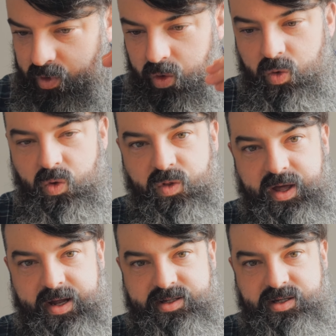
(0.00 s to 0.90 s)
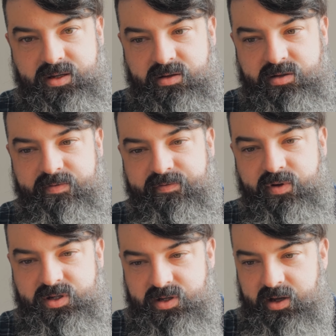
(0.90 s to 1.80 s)
all that
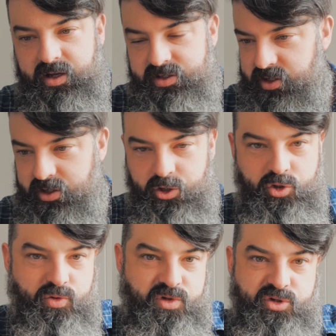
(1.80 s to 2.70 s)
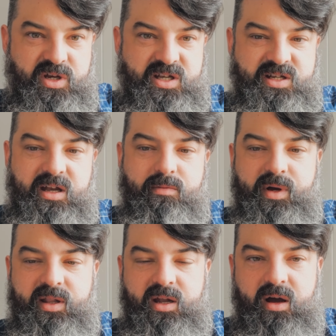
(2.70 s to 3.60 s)
different, like it's a usual street scene,
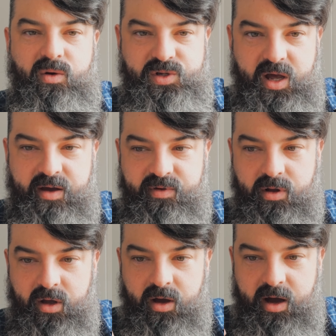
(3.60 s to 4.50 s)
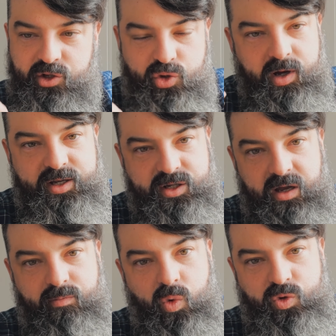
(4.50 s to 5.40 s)
but then I also have I try to
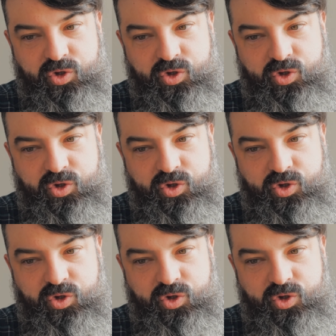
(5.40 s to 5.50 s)
get more